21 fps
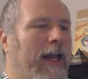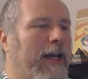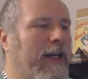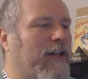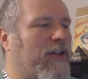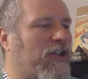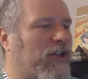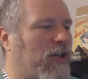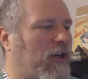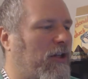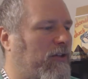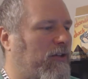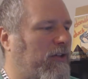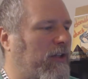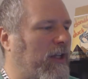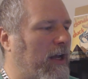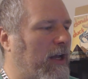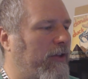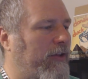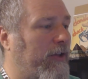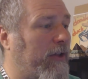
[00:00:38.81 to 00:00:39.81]
and it shuts
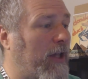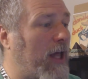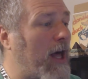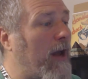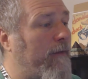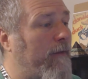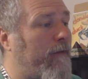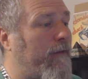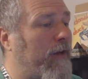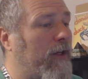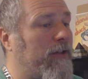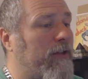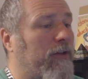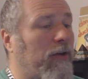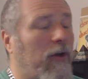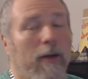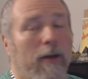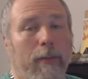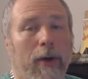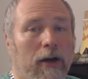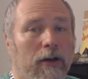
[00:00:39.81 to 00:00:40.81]
down the live feed.
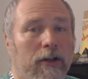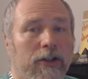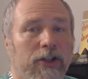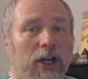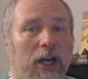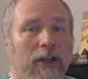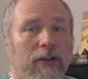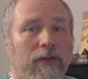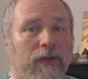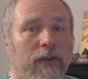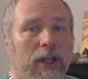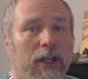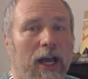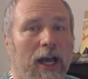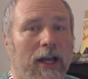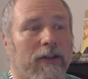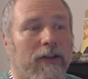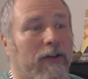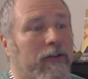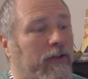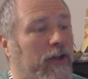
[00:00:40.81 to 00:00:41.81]
So I apologize for
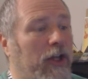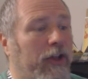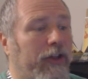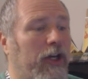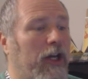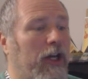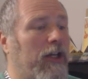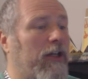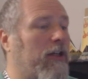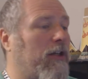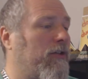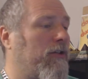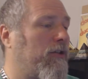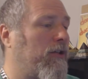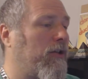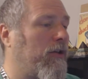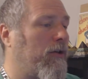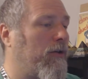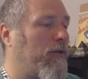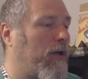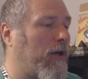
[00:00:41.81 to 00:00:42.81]
that. There's nothing I can
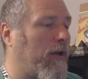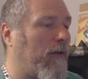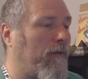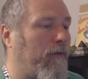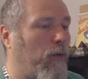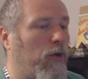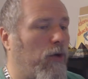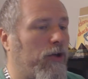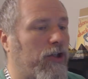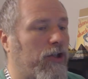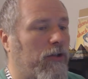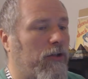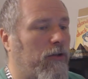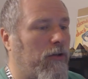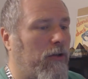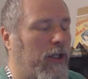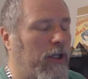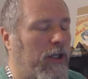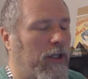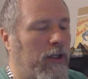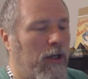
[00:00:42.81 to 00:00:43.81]
do, and
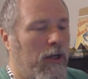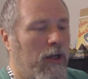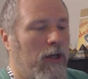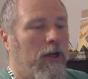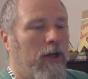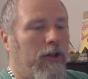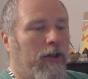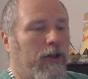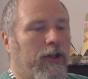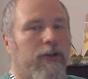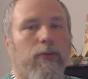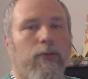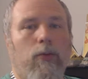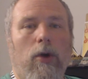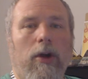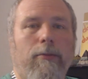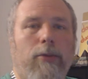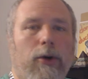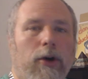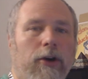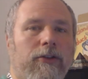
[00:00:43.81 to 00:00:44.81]
unfortunately, this
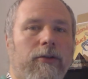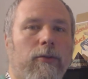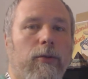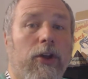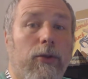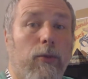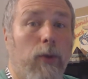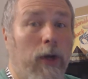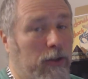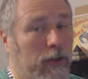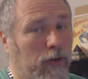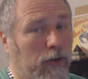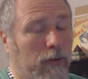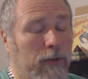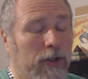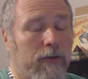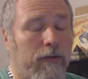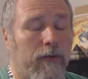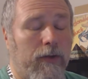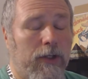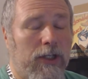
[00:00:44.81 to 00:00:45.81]
one person with way too
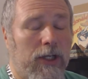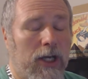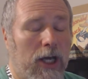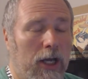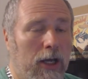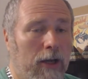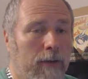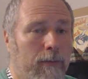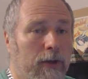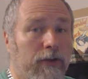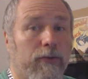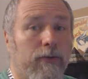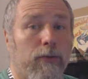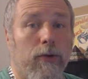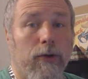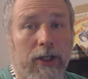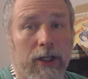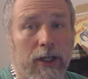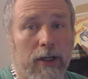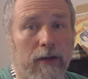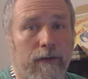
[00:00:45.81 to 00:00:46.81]
much free time is
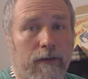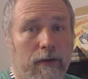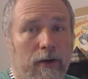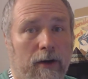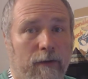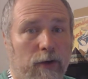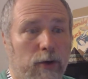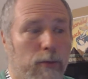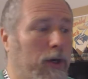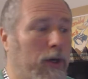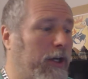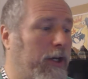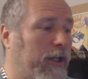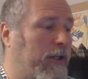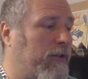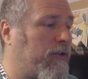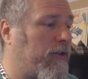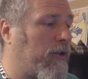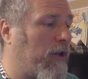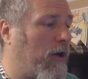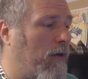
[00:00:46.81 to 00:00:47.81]
ruining it for
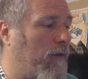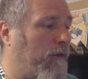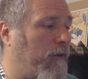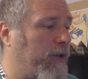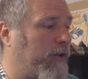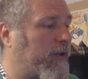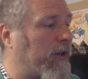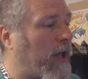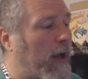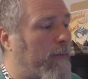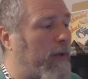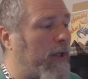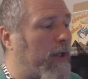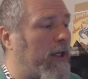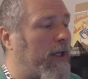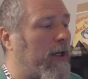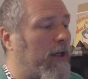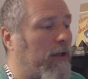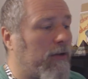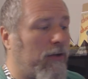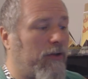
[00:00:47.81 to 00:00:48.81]
everybody. So for the time
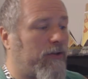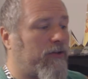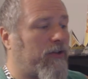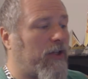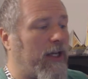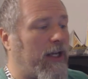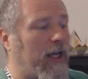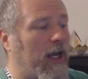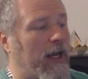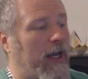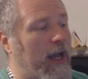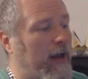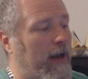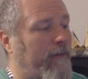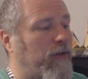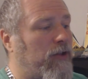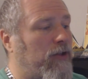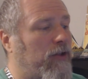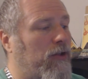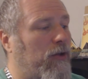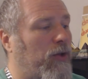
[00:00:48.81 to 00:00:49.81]
being, it looks like I
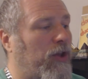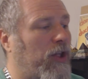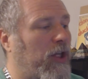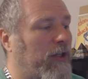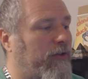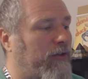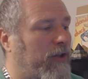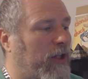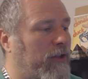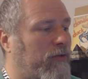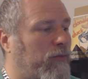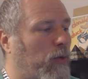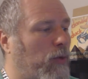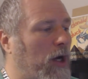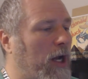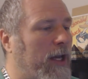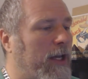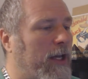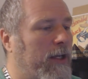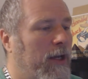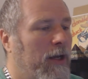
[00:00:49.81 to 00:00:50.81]
have to do things this
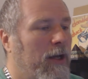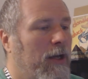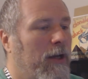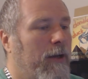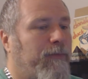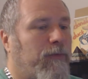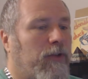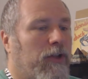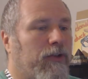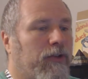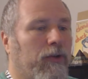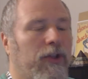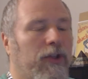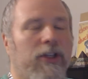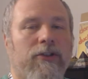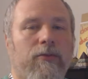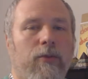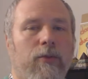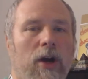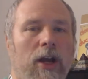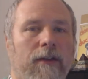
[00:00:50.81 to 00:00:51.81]
way. So
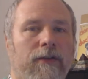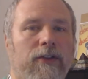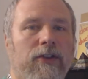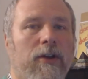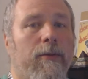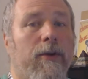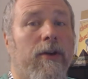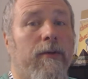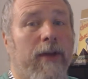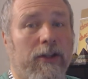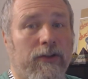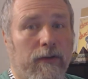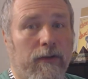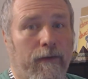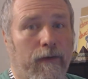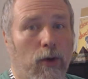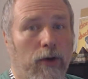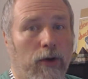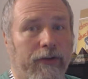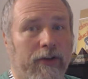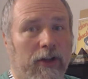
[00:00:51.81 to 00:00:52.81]
this way, if somebody makes a
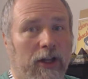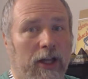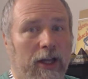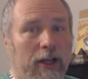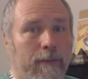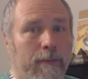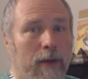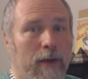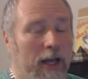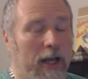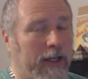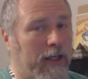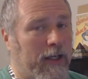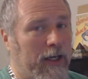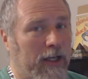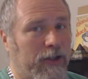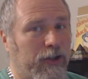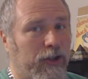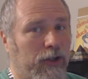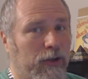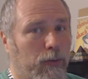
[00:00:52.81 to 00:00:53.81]
false claim, I can
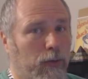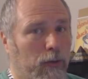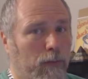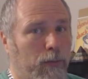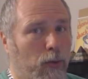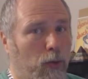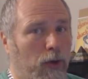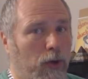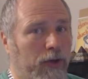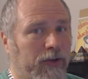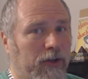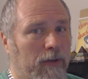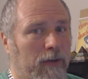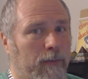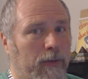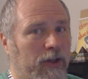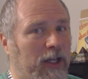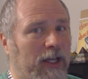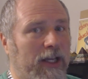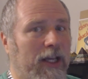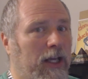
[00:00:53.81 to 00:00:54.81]
actually report
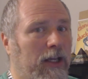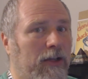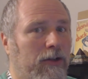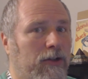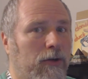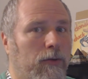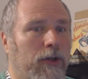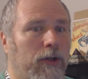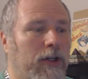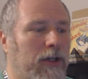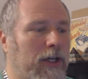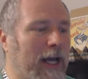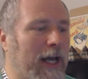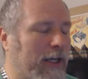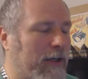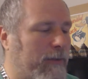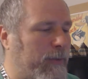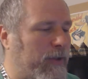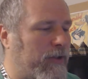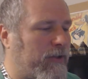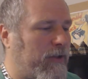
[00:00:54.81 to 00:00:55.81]
them, and they can't do it
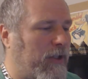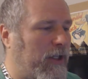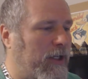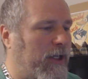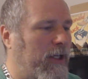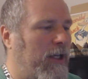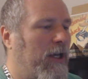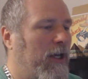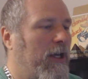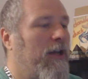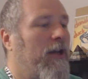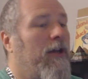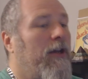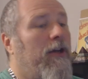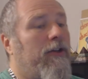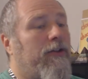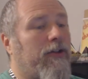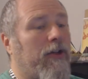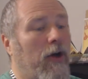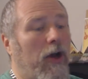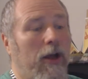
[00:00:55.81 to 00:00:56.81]
anonymously.
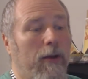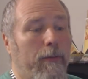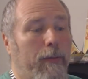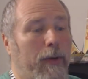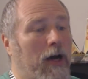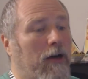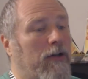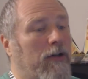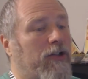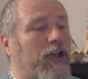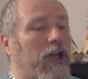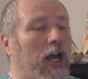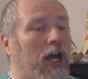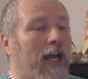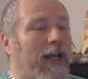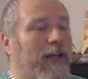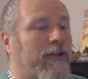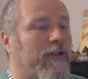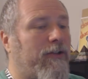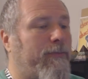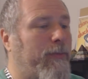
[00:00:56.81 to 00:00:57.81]
So I
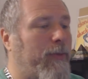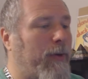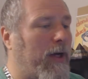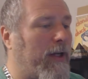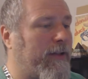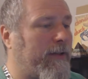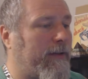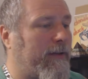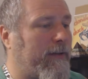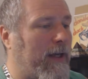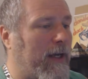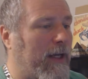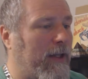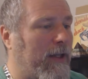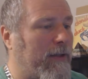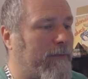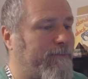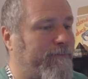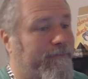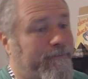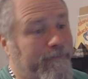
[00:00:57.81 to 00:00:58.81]
apologize, but
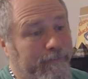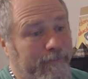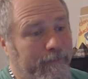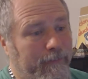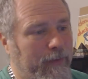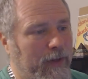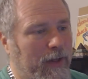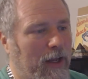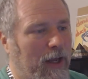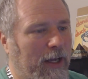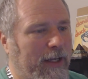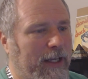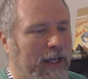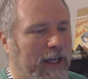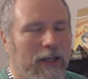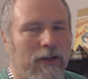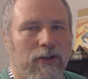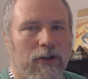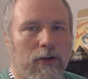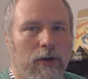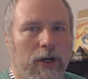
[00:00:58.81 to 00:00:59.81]
uh, I
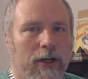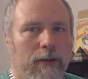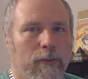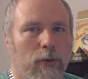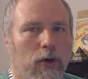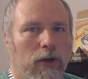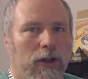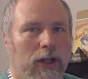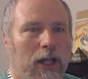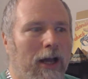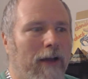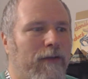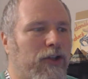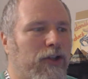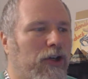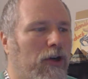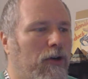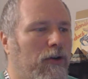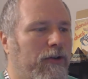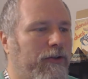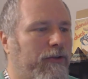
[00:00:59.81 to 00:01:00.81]
can't do any more live
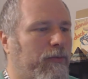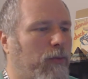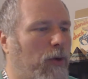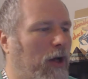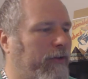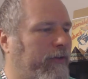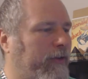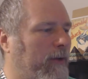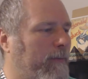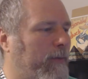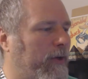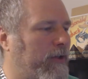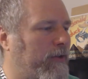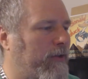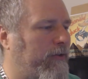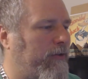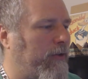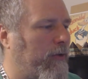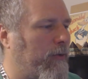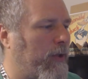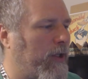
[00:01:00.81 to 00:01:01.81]
shows while
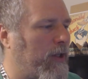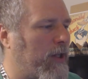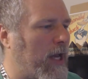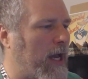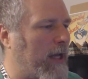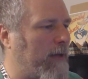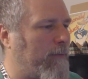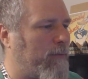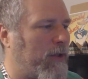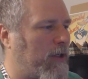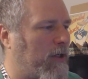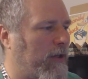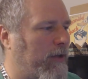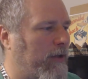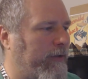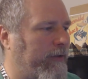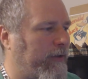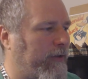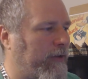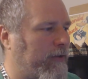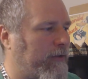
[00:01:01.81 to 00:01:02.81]
somebody's doing that,
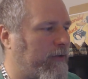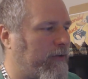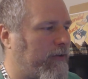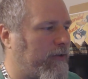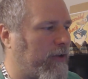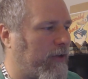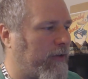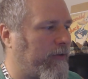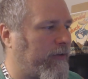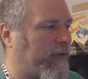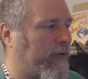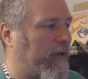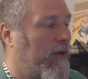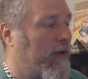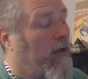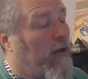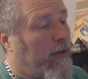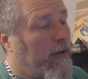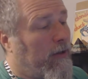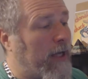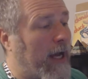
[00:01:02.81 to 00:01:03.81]
because it's just
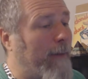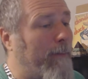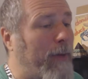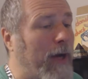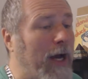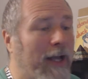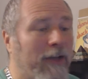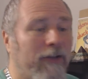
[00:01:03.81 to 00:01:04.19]
not